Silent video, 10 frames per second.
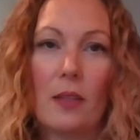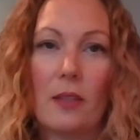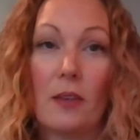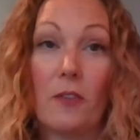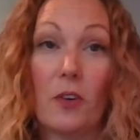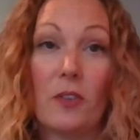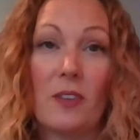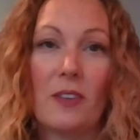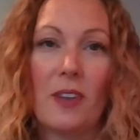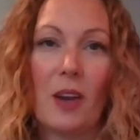The first
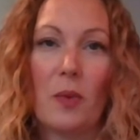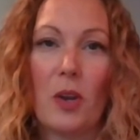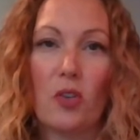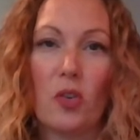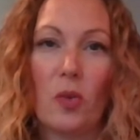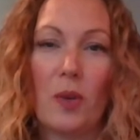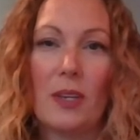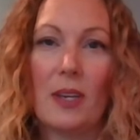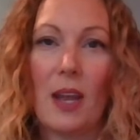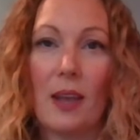design we are showing
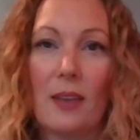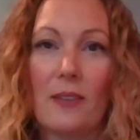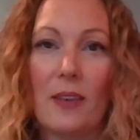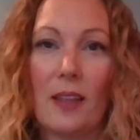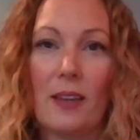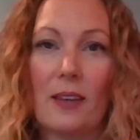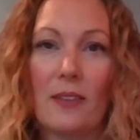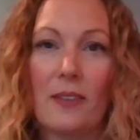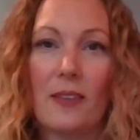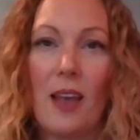today is
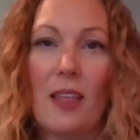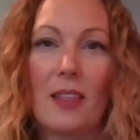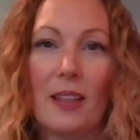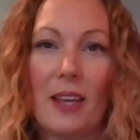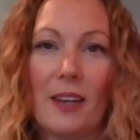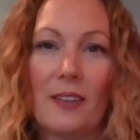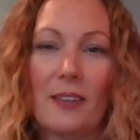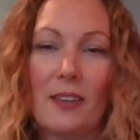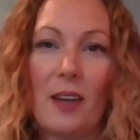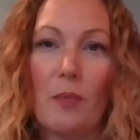Salix the latest
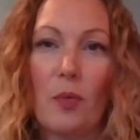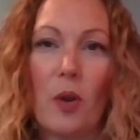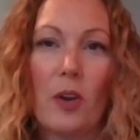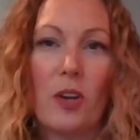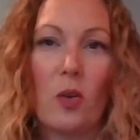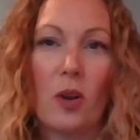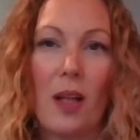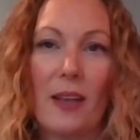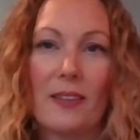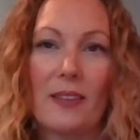contemporary door
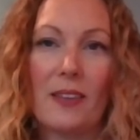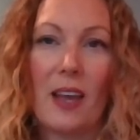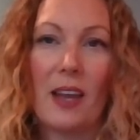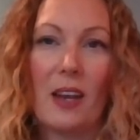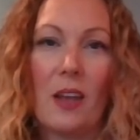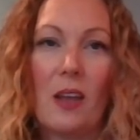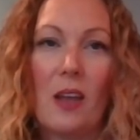glass design